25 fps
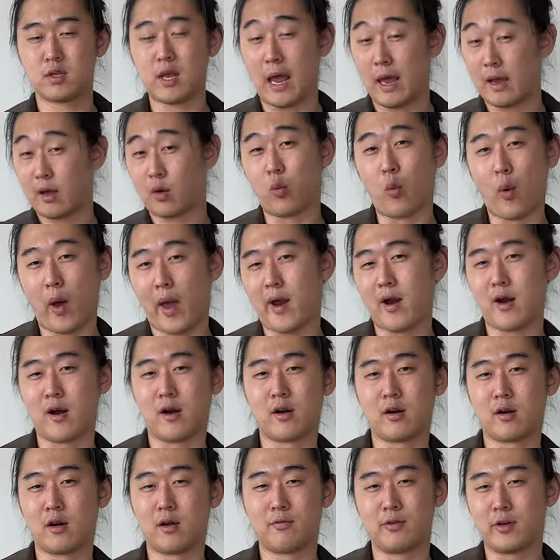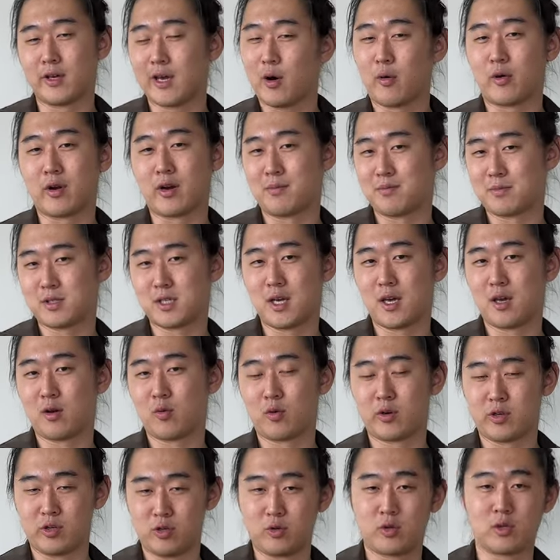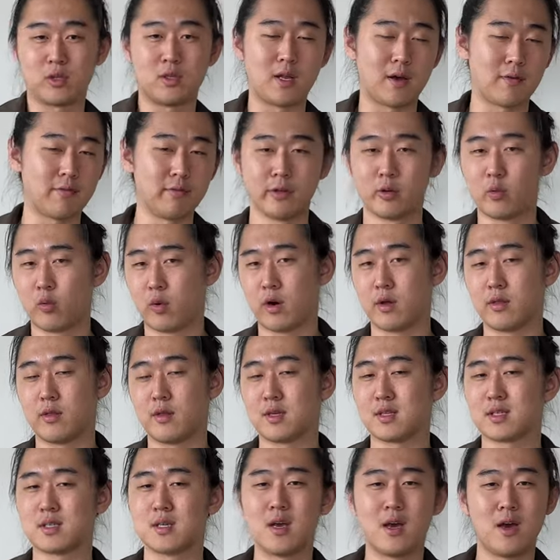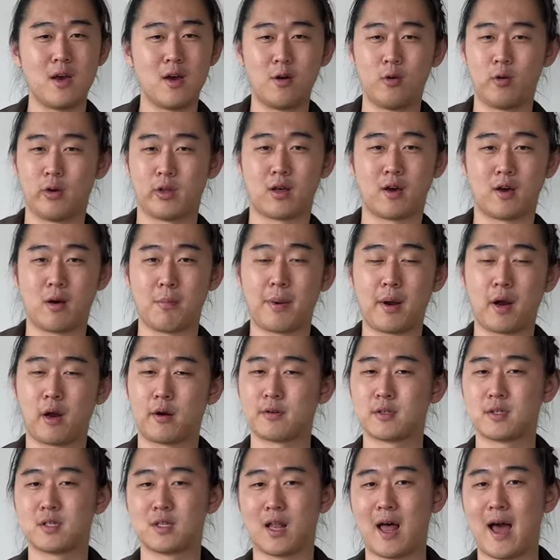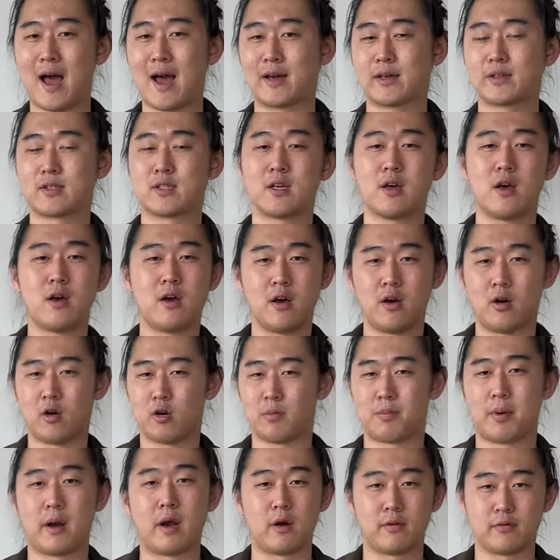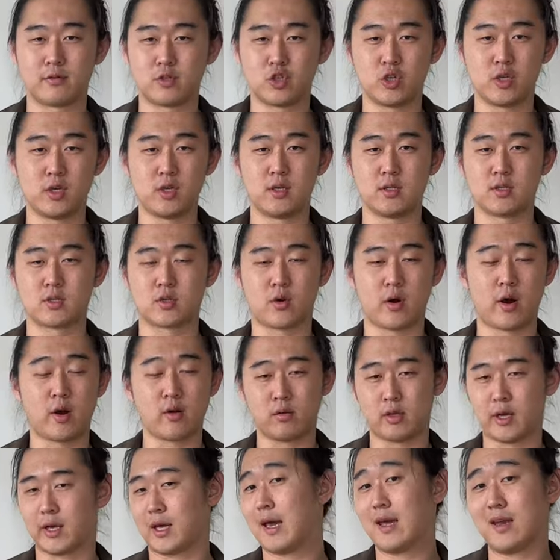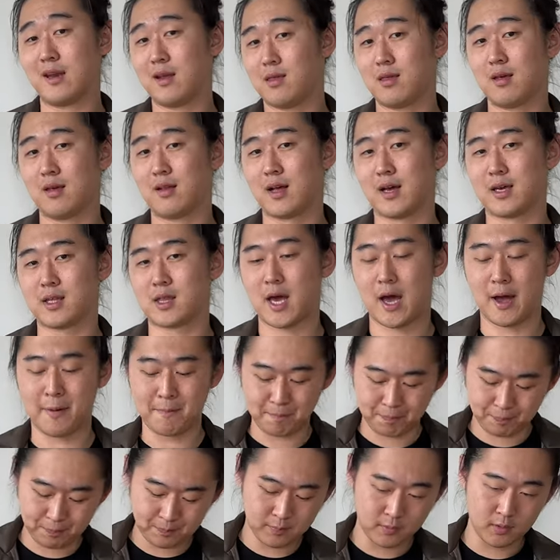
tech wear, if you get what I'm saying, where you could definitely wear this with like a pair of slacks or a pair of jeans or like anything like that.